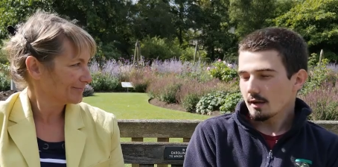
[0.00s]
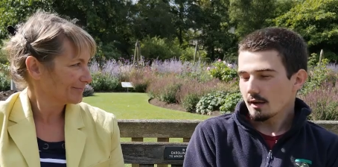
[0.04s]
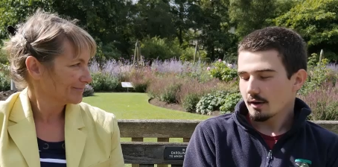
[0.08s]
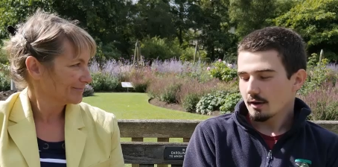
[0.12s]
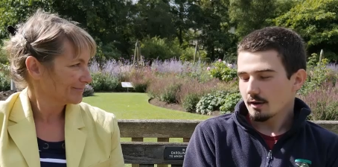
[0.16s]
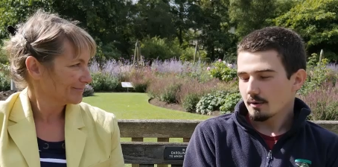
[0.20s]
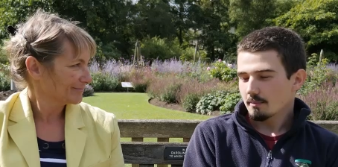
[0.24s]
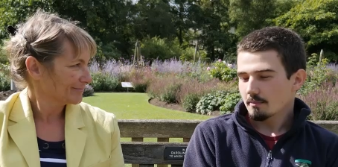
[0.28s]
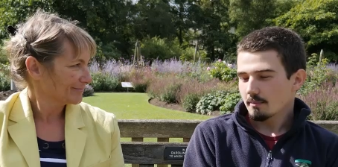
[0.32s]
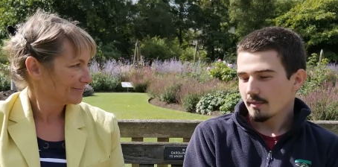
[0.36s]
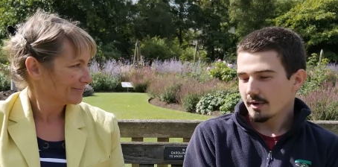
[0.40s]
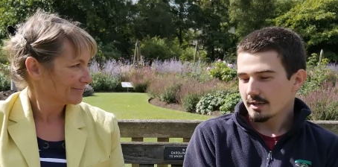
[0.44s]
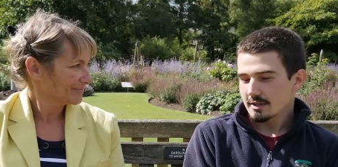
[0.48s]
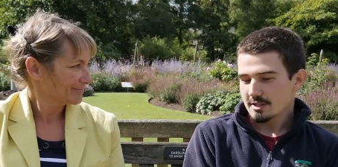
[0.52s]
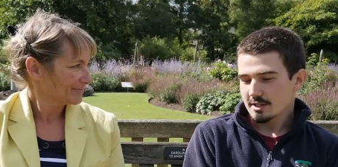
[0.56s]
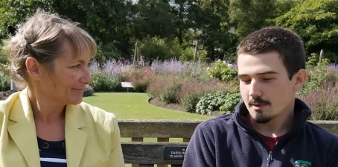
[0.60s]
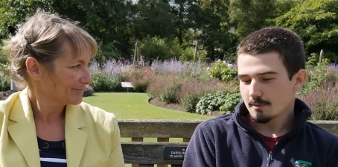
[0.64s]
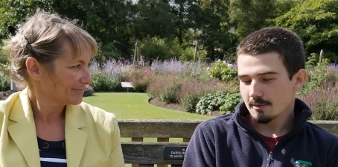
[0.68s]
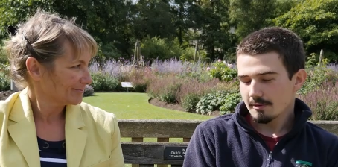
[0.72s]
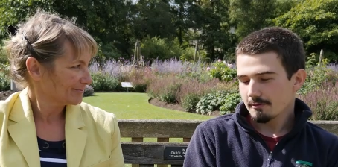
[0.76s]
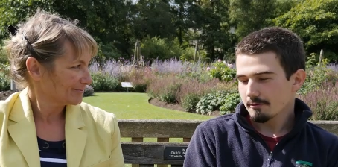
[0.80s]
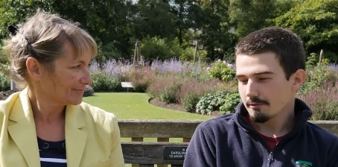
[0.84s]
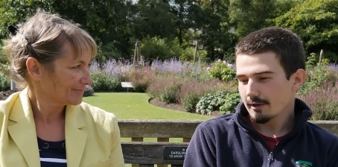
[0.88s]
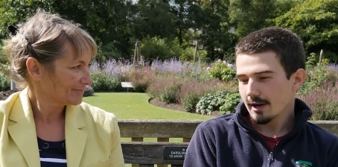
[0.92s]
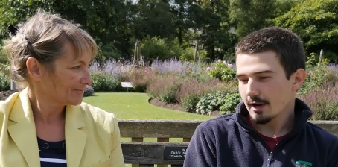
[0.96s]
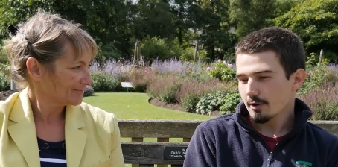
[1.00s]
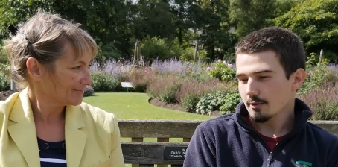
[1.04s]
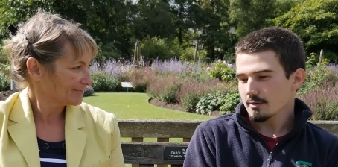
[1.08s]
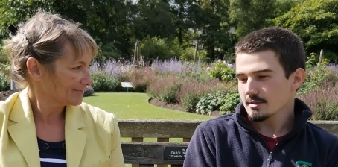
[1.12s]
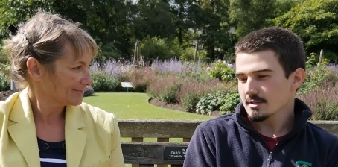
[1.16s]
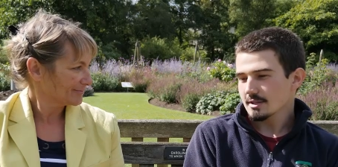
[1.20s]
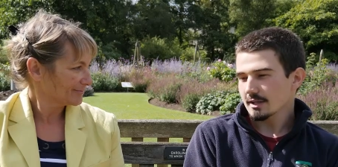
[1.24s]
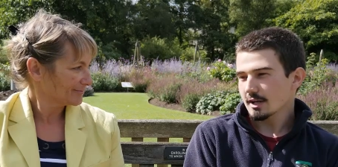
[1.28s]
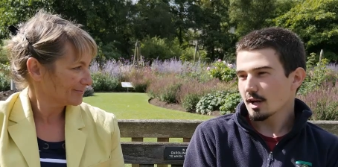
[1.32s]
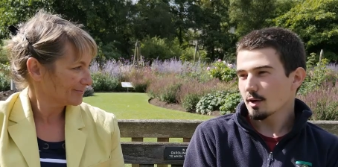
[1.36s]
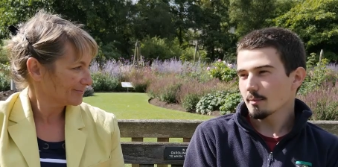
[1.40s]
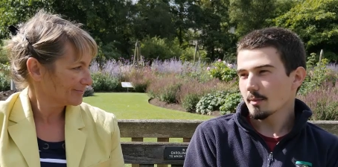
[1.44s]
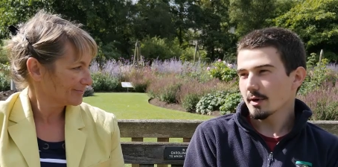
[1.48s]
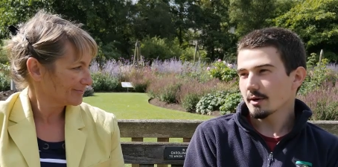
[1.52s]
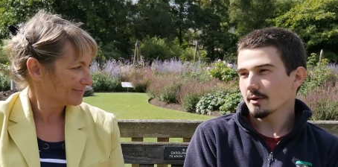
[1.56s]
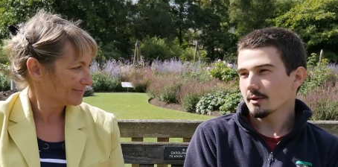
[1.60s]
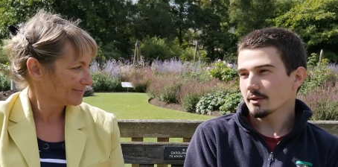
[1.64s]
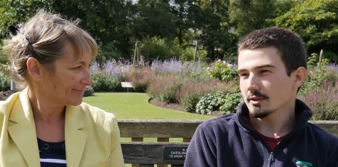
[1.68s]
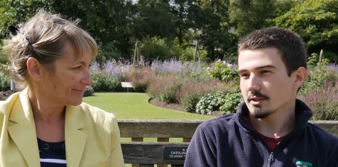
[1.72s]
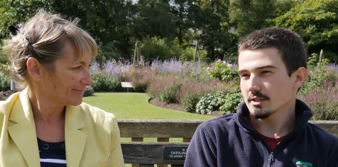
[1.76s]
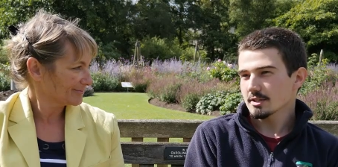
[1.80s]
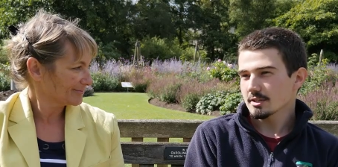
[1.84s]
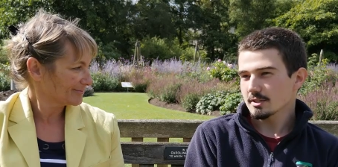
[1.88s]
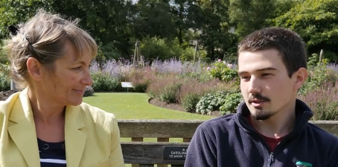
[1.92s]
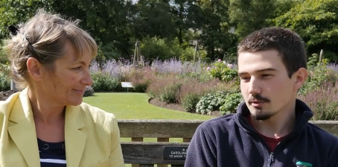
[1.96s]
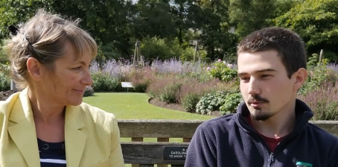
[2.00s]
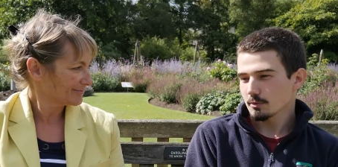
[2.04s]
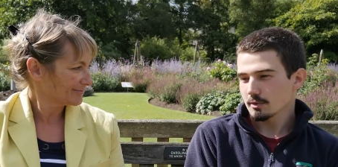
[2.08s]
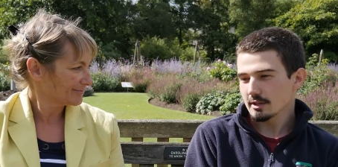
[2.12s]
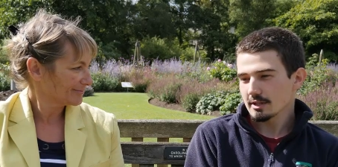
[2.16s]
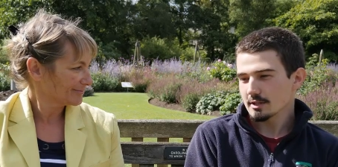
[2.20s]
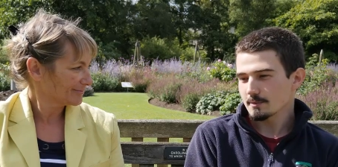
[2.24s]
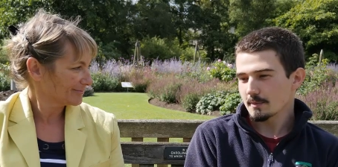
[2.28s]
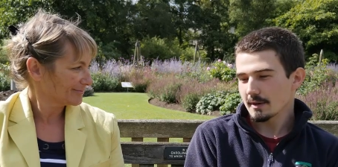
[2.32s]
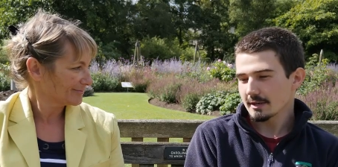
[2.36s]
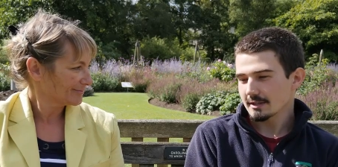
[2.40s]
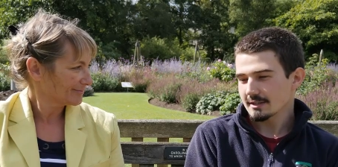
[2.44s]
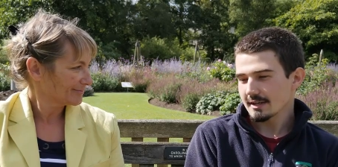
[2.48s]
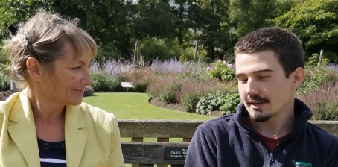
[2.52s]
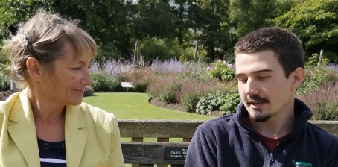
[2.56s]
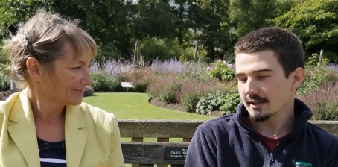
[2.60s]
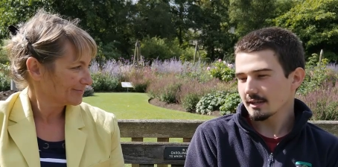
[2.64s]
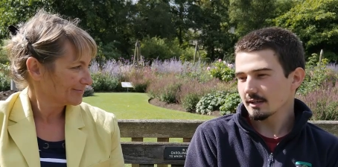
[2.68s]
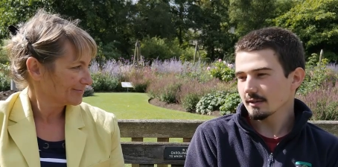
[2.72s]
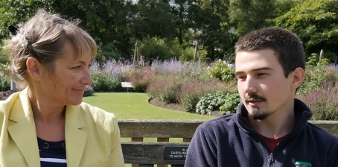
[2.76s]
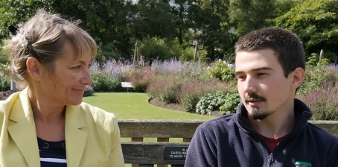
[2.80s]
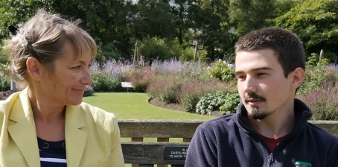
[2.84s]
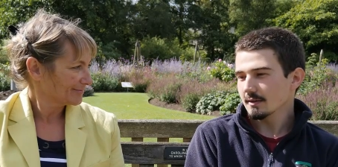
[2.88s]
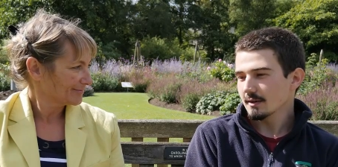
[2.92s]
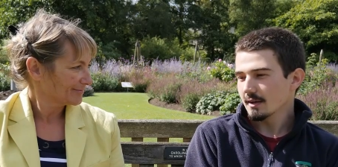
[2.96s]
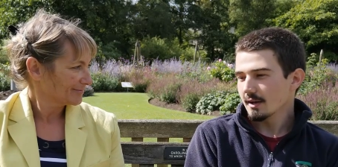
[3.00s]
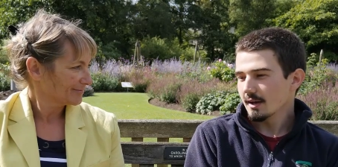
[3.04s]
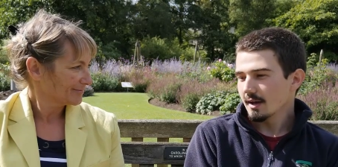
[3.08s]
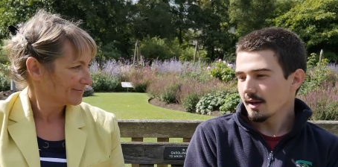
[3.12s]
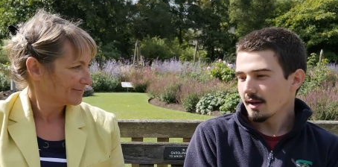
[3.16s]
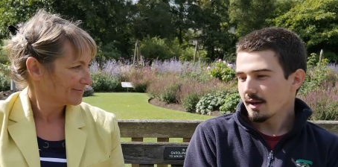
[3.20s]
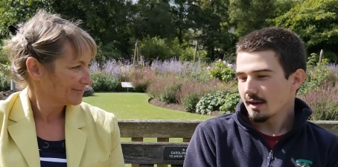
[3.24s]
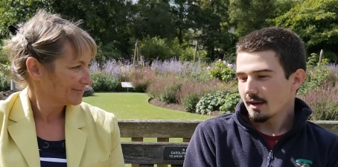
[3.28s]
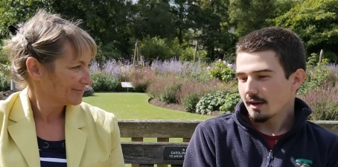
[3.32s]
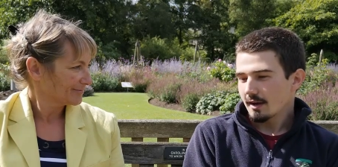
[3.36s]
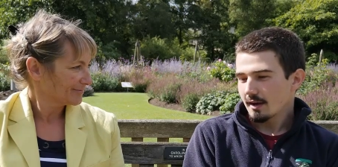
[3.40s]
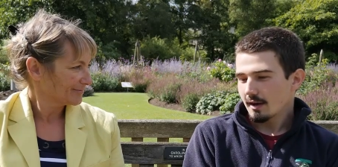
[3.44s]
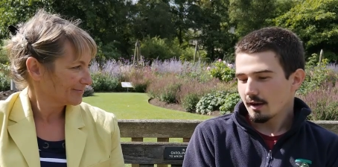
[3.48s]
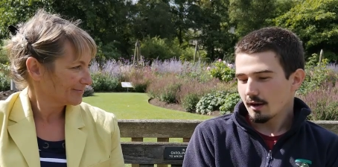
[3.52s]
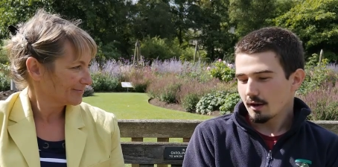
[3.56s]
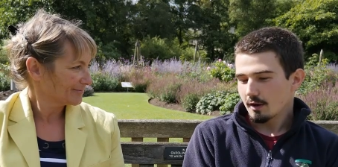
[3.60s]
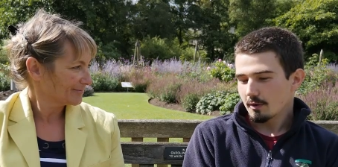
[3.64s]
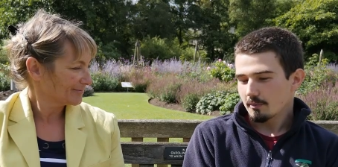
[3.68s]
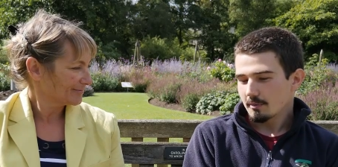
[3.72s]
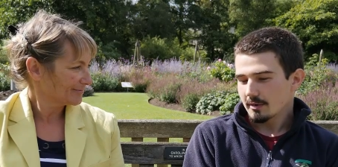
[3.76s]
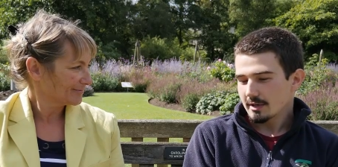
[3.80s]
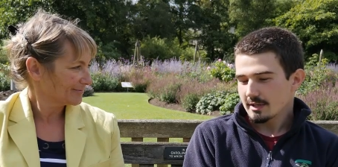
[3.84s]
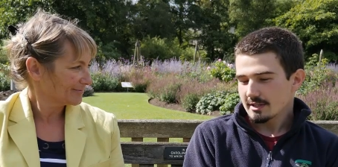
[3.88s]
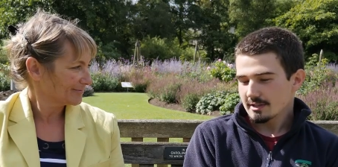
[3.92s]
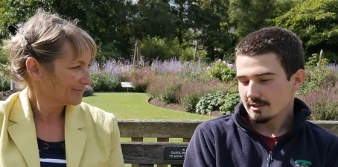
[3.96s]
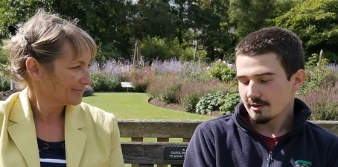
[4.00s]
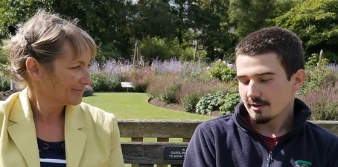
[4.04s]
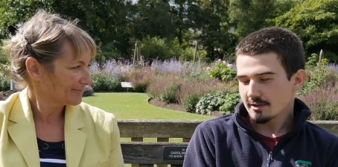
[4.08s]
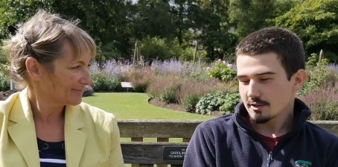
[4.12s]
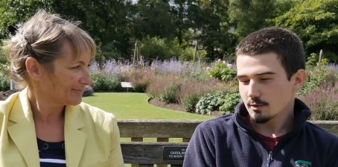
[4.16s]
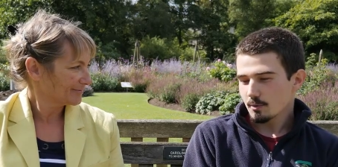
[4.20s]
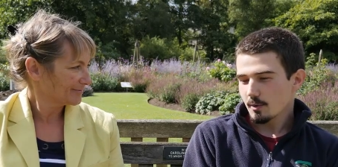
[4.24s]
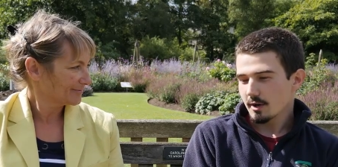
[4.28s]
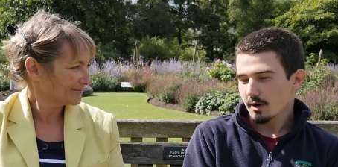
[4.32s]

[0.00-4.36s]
Speaker 1: and some of the flowers that come out are just really spectacular, and it's nice